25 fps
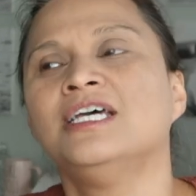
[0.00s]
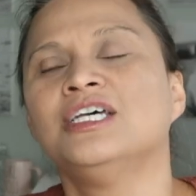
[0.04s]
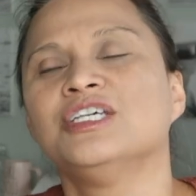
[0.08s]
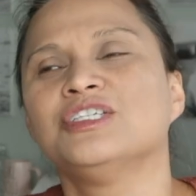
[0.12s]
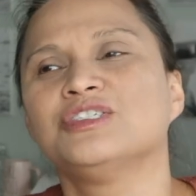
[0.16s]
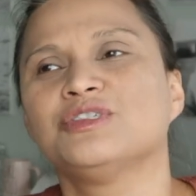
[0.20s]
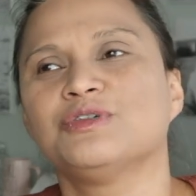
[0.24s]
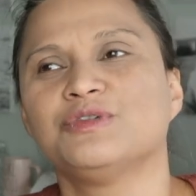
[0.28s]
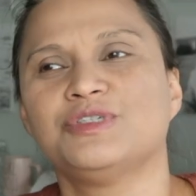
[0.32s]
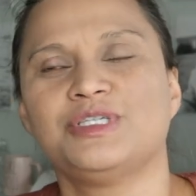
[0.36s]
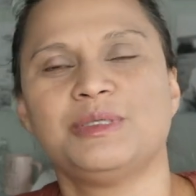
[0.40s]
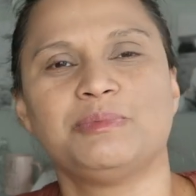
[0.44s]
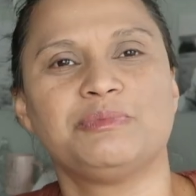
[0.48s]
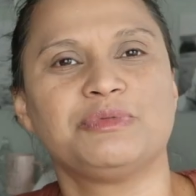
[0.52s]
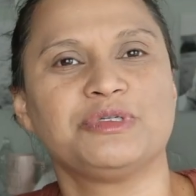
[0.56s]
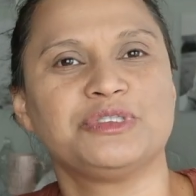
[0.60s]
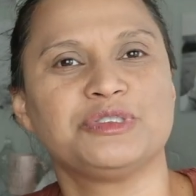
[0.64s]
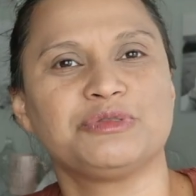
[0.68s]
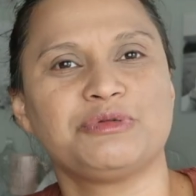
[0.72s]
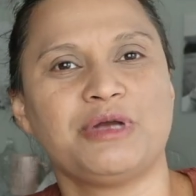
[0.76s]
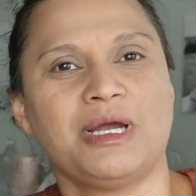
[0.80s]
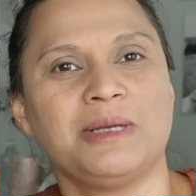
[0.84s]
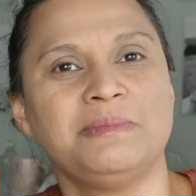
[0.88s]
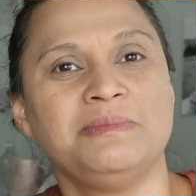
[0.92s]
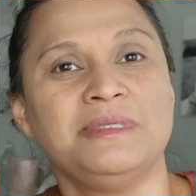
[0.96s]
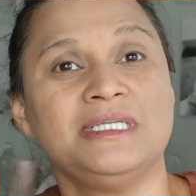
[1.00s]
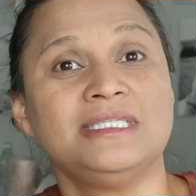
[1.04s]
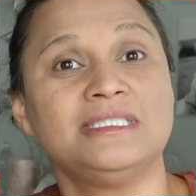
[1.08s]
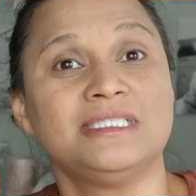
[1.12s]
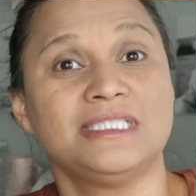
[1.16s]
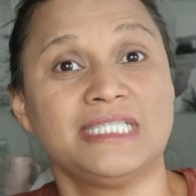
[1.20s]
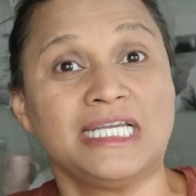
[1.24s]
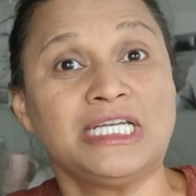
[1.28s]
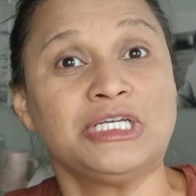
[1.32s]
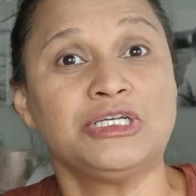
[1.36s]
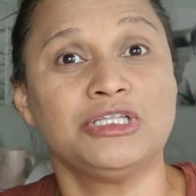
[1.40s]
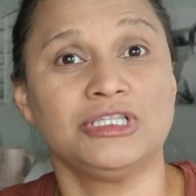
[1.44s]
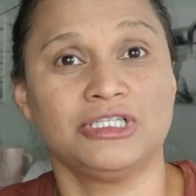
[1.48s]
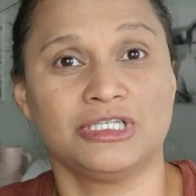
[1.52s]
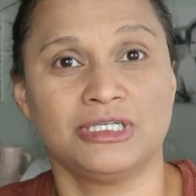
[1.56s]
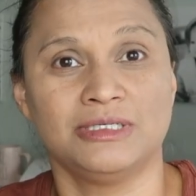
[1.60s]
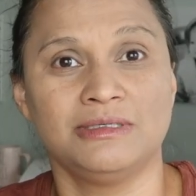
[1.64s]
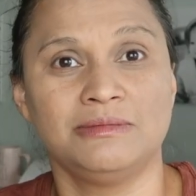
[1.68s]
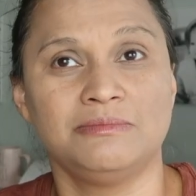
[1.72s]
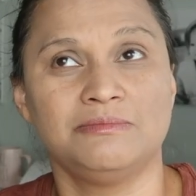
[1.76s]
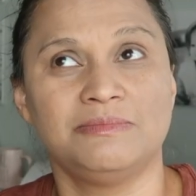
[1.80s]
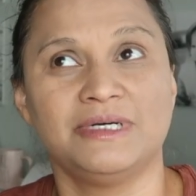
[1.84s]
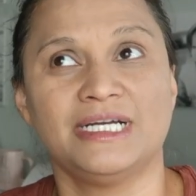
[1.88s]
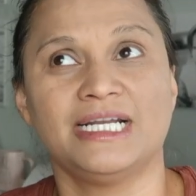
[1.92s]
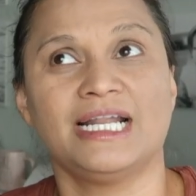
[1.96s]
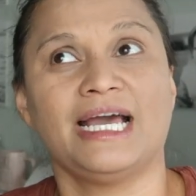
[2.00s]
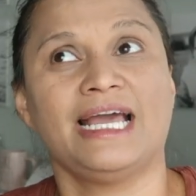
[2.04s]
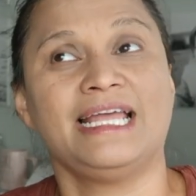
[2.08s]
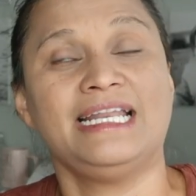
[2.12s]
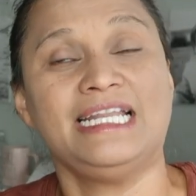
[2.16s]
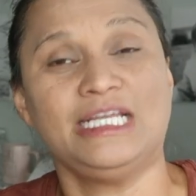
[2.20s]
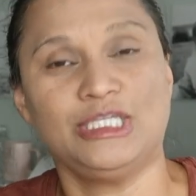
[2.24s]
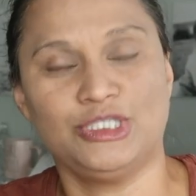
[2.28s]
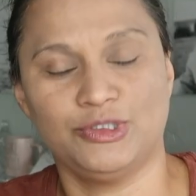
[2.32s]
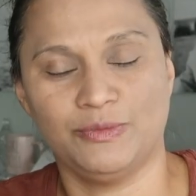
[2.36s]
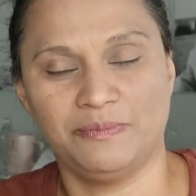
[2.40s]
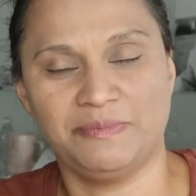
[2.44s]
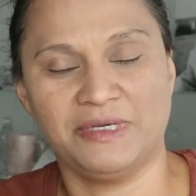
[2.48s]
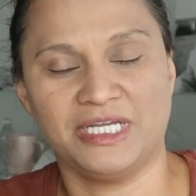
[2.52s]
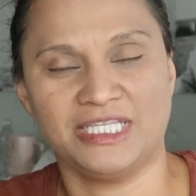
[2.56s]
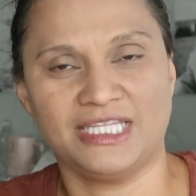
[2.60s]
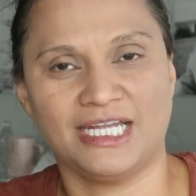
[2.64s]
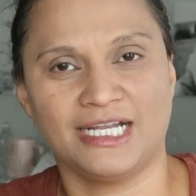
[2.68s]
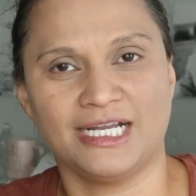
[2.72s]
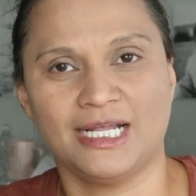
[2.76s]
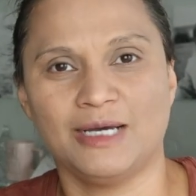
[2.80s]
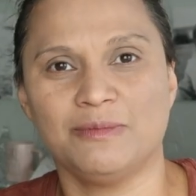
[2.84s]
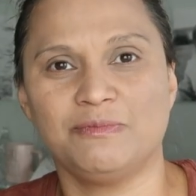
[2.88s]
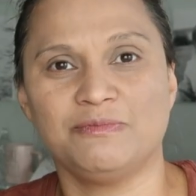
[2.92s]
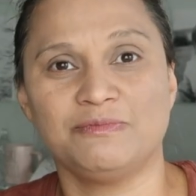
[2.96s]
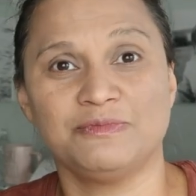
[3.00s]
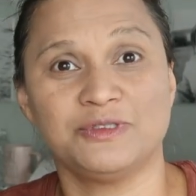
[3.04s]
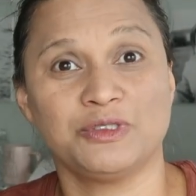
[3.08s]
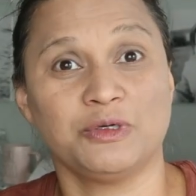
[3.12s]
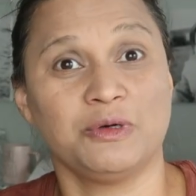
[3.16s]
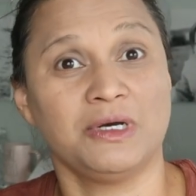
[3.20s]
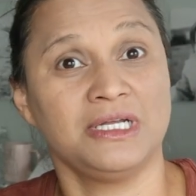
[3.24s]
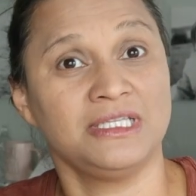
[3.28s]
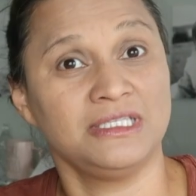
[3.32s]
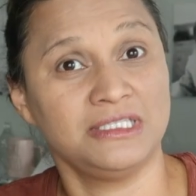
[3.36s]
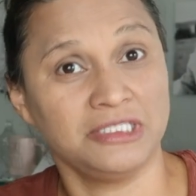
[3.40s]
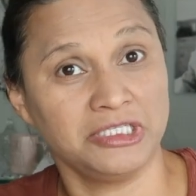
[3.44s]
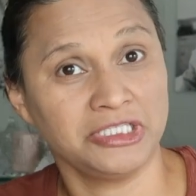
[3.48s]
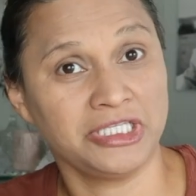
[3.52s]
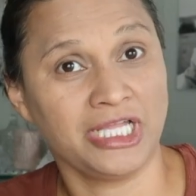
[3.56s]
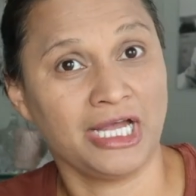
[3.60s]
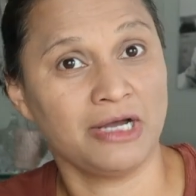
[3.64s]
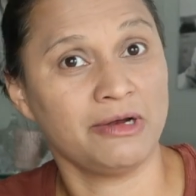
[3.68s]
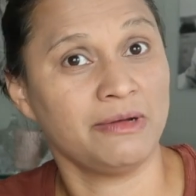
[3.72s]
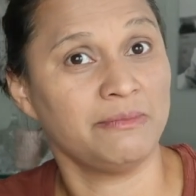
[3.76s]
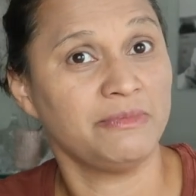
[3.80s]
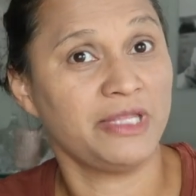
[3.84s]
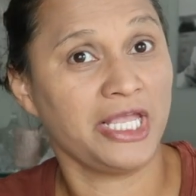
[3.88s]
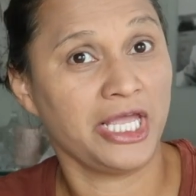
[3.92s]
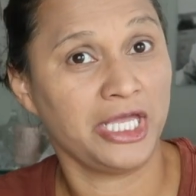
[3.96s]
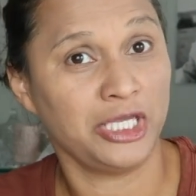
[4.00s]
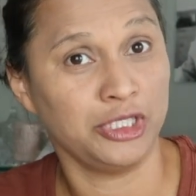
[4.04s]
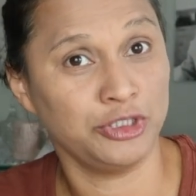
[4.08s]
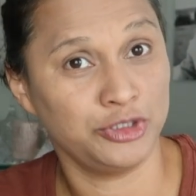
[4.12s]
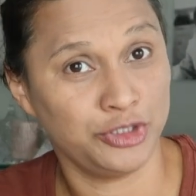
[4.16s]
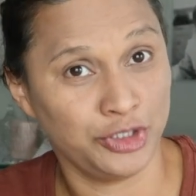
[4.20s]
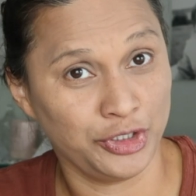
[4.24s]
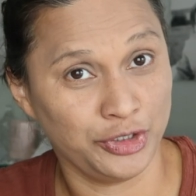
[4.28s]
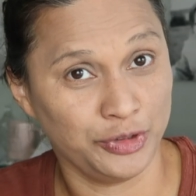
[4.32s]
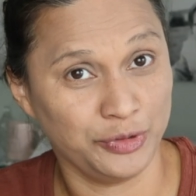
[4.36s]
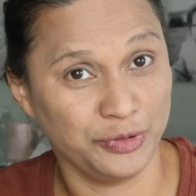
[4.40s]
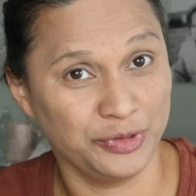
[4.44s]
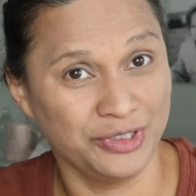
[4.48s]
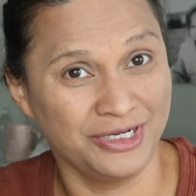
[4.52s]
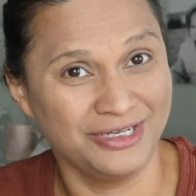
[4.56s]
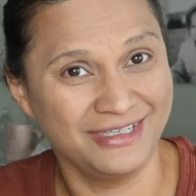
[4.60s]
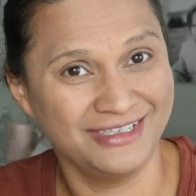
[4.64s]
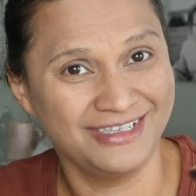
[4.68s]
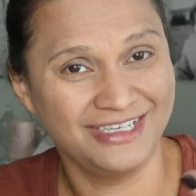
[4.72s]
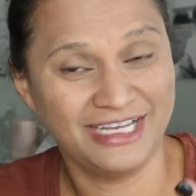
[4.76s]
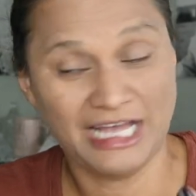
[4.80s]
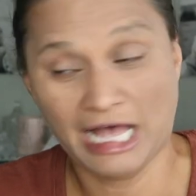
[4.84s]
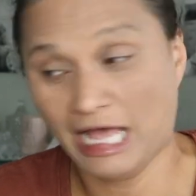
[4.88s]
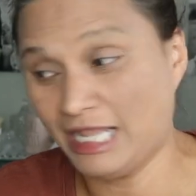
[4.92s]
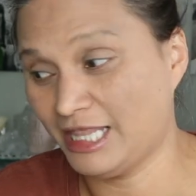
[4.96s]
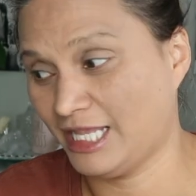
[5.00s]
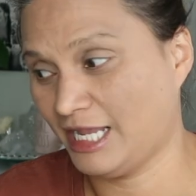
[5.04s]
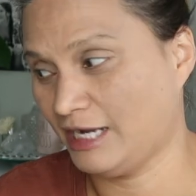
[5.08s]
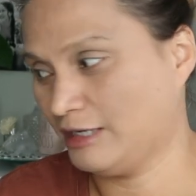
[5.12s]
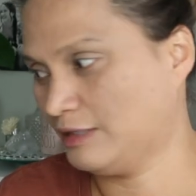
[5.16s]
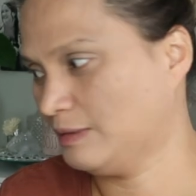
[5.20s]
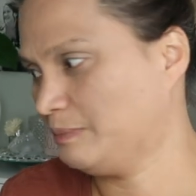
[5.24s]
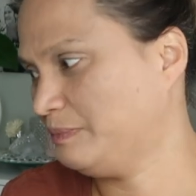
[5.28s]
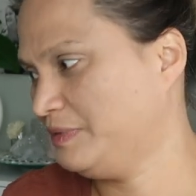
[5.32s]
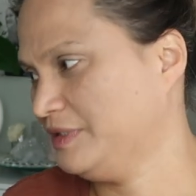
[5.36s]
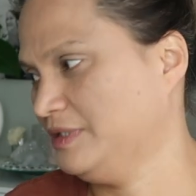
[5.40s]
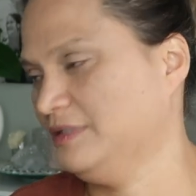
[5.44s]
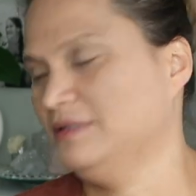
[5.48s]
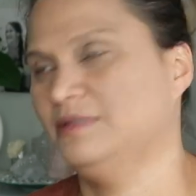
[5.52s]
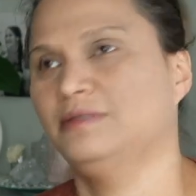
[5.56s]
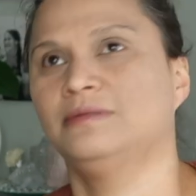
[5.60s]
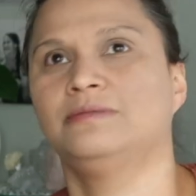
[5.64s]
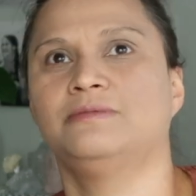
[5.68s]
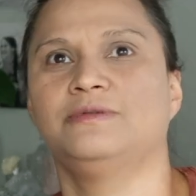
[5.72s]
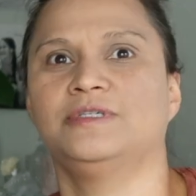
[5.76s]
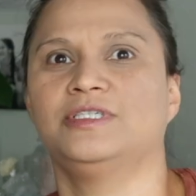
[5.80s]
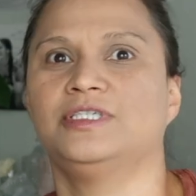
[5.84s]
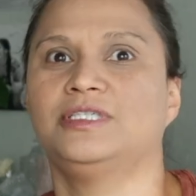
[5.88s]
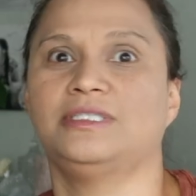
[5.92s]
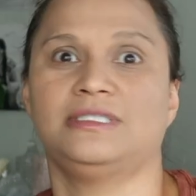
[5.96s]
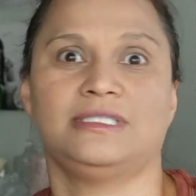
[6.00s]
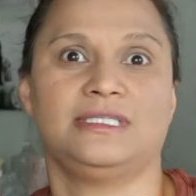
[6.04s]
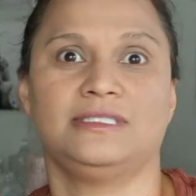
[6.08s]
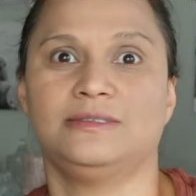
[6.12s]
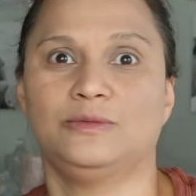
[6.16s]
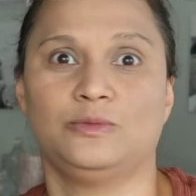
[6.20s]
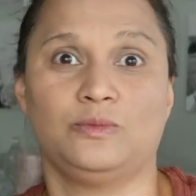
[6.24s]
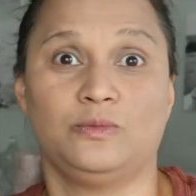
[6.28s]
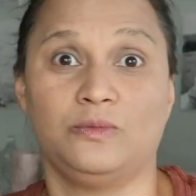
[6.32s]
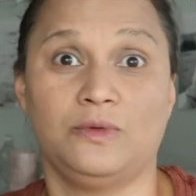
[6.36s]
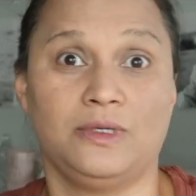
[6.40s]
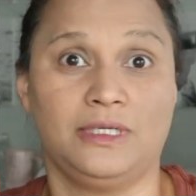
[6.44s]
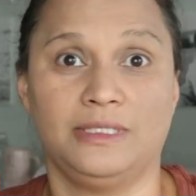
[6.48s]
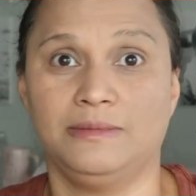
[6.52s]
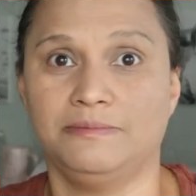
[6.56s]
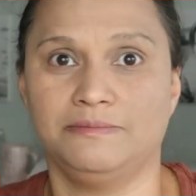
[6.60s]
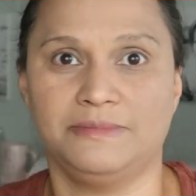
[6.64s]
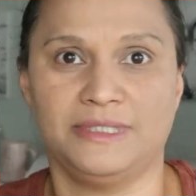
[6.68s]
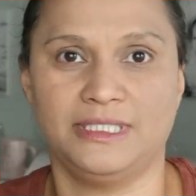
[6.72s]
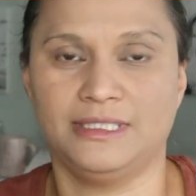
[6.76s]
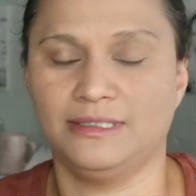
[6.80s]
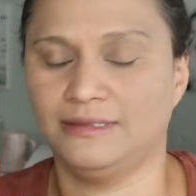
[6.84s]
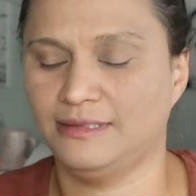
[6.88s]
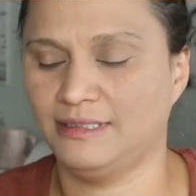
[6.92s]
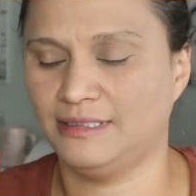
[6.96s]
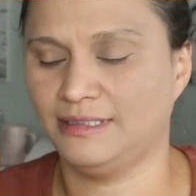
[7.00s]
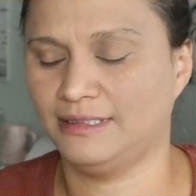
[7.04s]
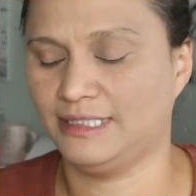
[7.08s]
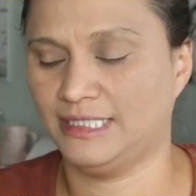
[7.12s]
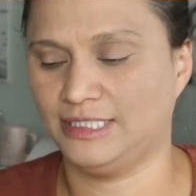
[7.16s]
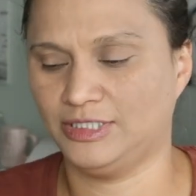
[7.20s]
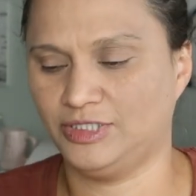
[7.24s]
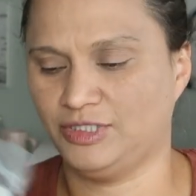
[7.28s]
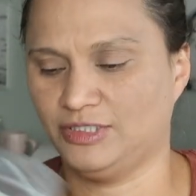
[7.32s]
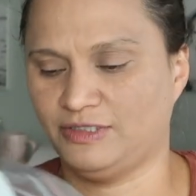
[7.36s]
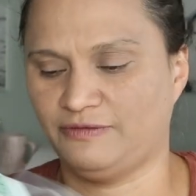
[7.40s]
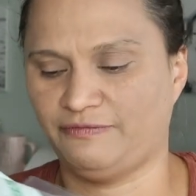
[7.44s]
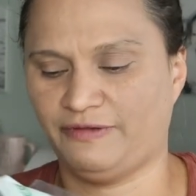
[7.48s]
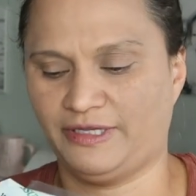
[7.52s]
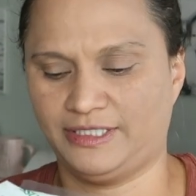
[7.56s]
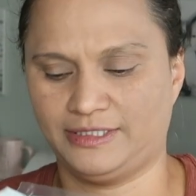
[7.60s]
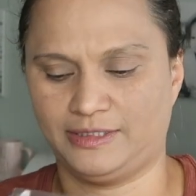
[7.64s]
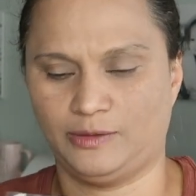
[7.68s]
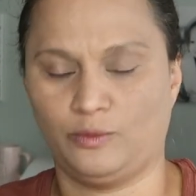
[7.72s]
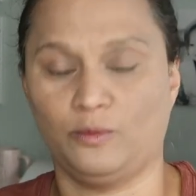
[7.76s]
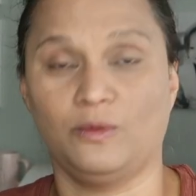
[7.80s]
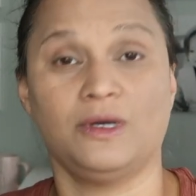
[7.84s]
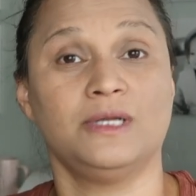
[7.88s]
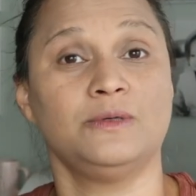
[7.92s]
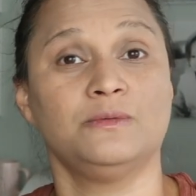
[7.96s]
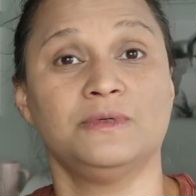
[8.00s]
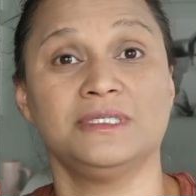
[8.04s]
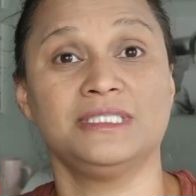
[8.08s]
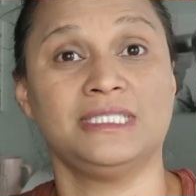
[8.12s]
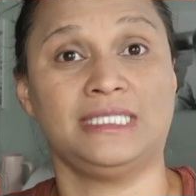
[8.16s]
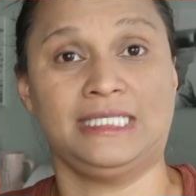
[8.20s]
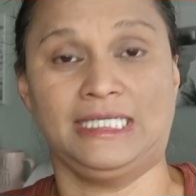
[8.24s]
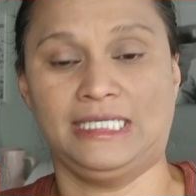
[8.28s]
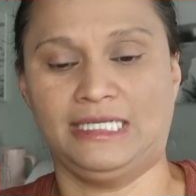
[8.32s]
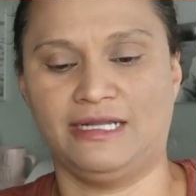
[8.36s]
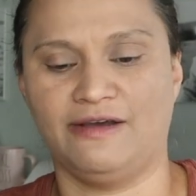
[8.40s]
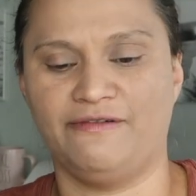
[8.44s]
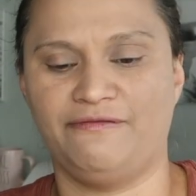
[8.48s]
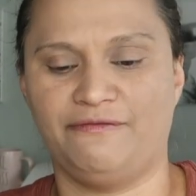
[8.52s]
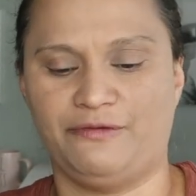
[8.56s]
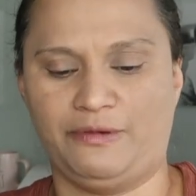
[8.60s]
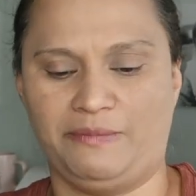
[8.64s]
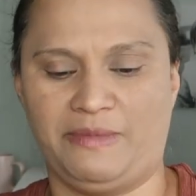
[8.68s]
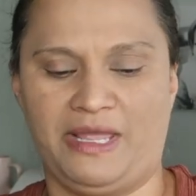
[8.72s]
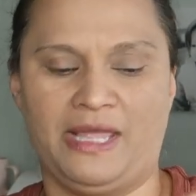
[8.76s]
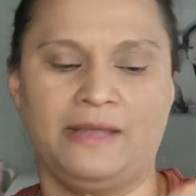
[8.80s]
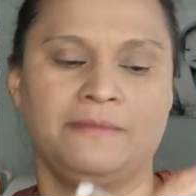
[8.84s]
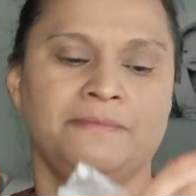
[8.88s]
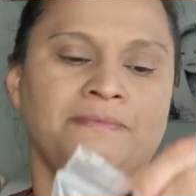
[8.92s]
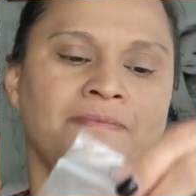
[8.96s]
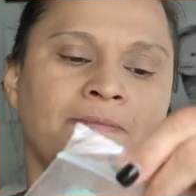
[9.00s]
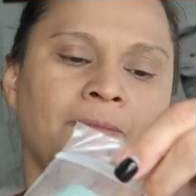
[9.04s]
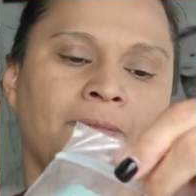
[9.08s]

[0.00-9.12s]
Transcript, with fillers: So she prescribed me Singulair, but I need to pick that up. So until now I'm taking two Allegra pills, which is one, but let's just face it, one wasn't enough for me.